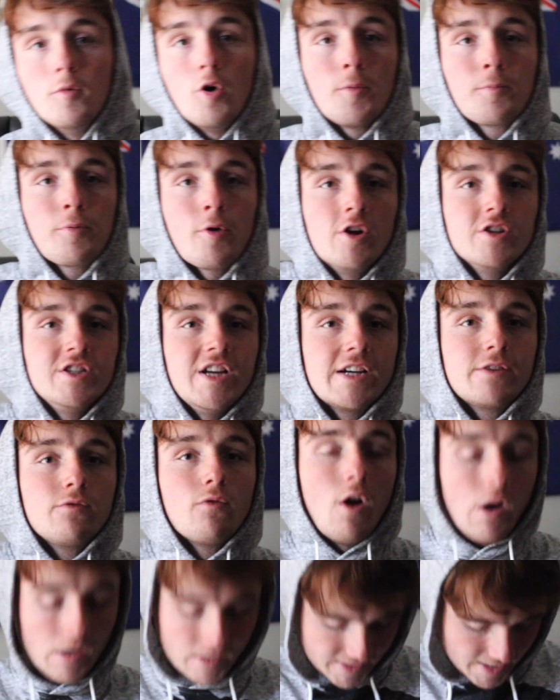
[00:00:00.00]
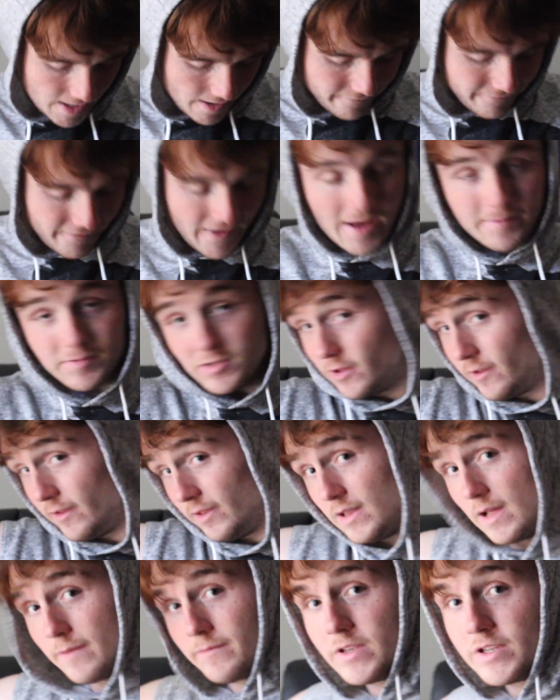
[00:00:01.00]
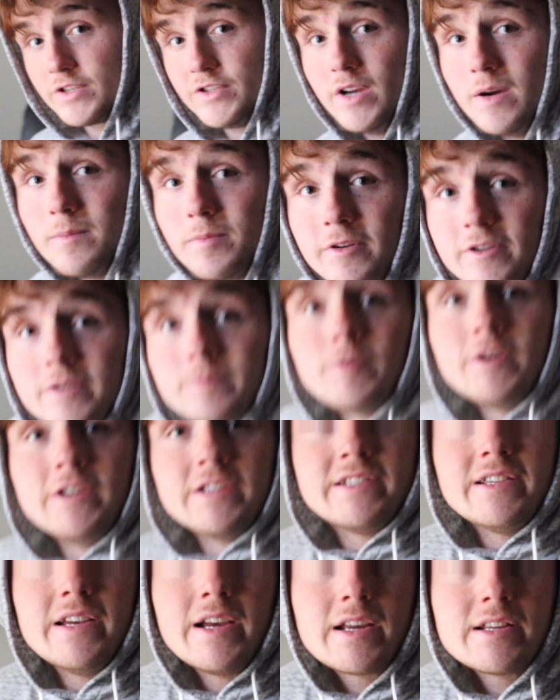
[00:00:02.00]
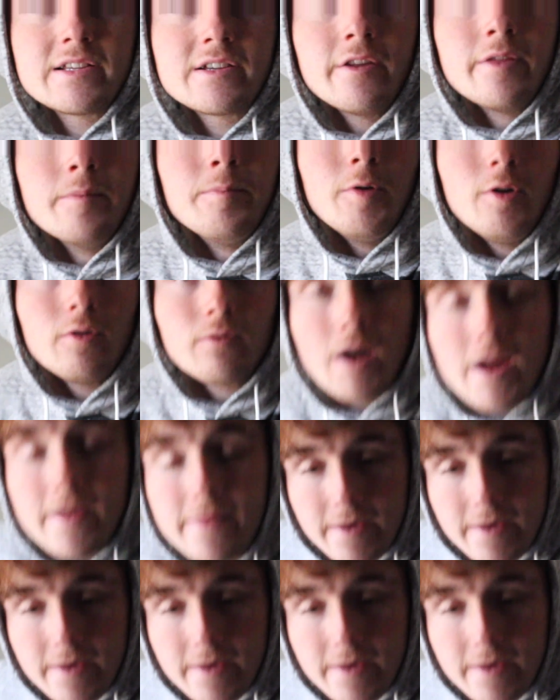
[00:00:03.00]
More Project Rock stuff. Absolutely love this jumper. It's pretty sick. It's got the bull right